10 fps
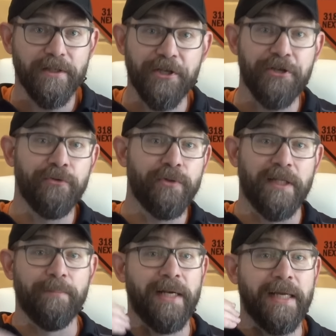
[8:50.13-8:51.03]
and you
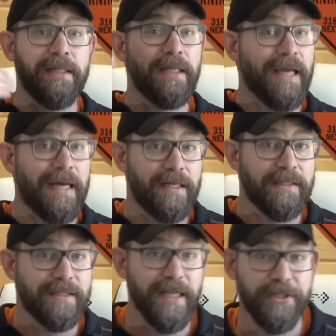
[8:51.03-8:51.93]
eliminate the
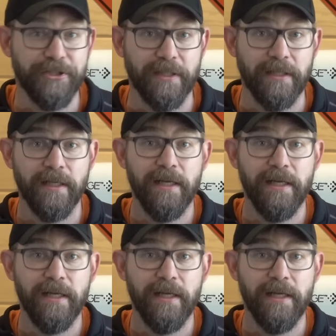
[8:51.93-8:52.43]
condensation.